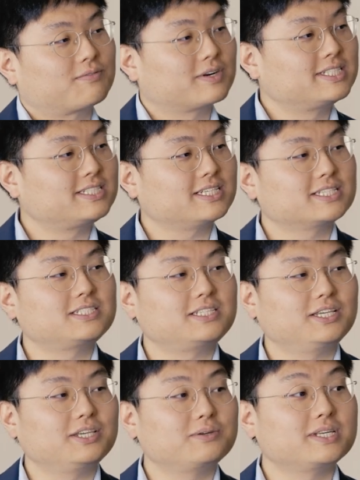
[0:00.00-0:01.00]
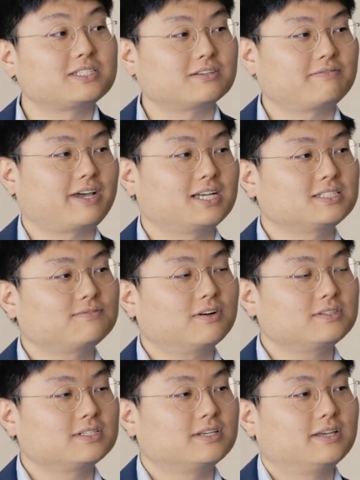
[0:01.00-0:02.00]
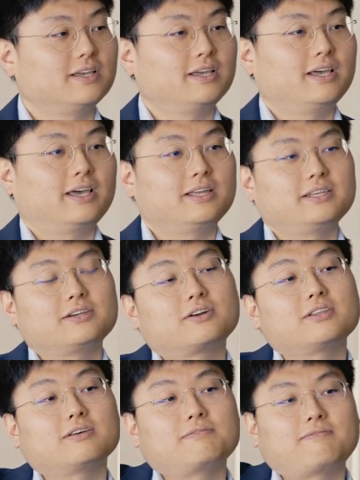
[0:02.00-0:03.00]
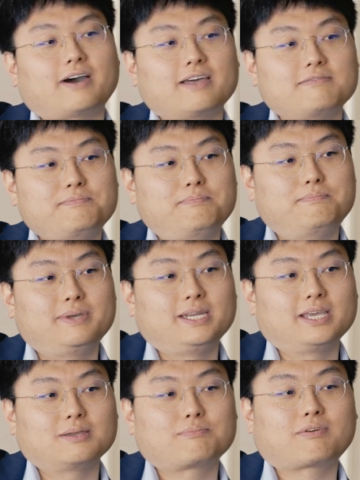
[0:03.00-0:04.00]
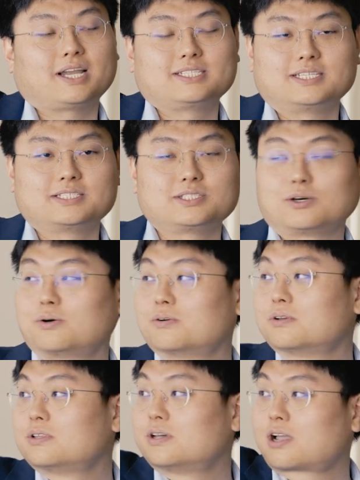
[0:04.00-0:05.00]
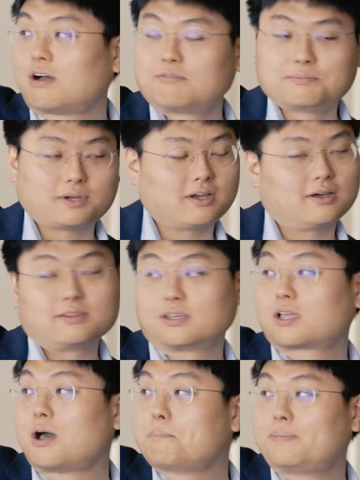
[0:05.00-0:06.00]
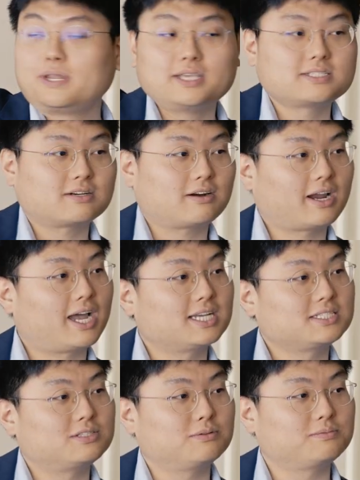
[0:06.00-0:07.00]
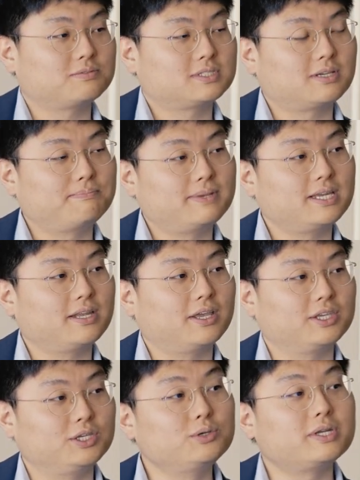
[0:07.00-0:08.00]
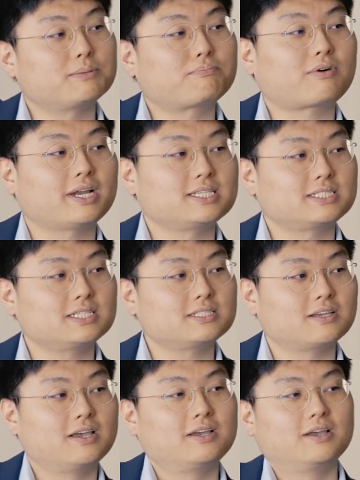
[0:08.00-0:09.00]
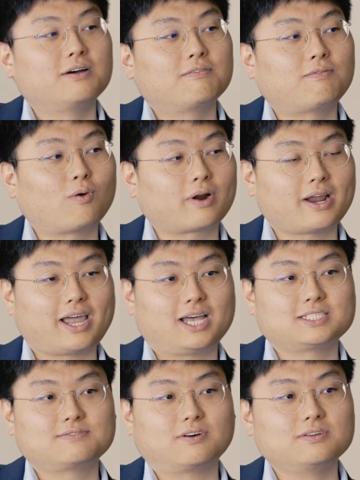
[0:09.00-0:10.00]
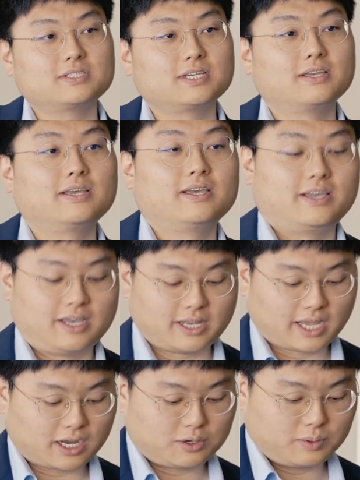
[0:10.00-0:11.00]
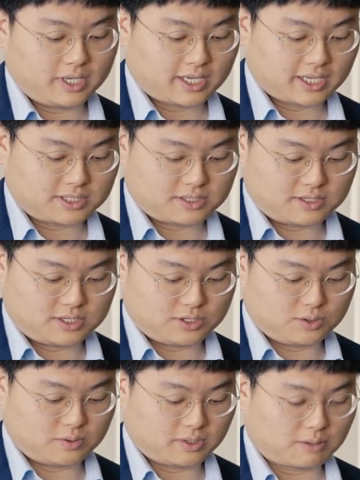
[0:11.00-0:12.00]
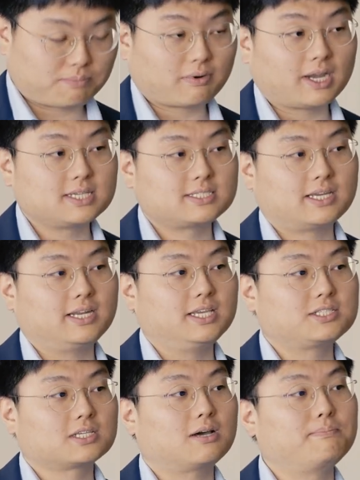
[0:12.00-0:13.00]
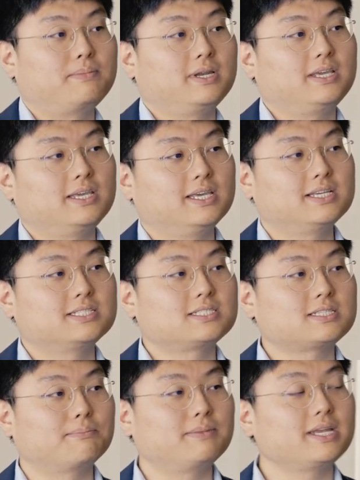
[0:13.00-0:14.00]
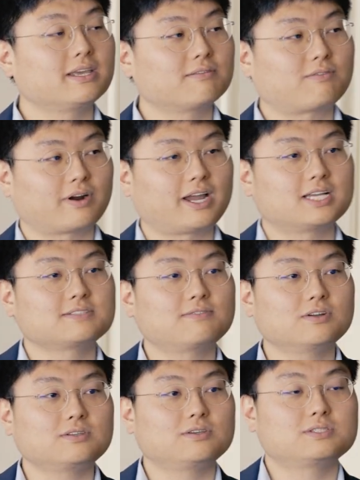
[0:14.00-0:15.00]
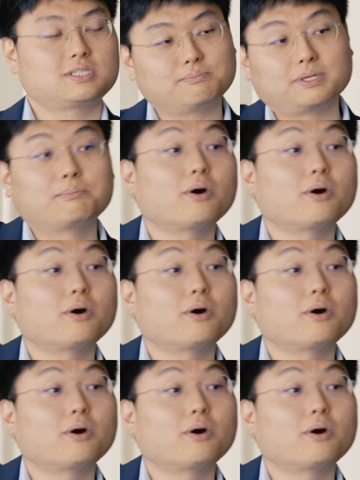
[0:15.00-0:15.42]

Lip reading: for 60 units of asphalt, and here are the 5 bidding prices. So the companies are asked to submit unit prices for asphalt. And how do we get to the price that each company is submitting for asphalt? You simply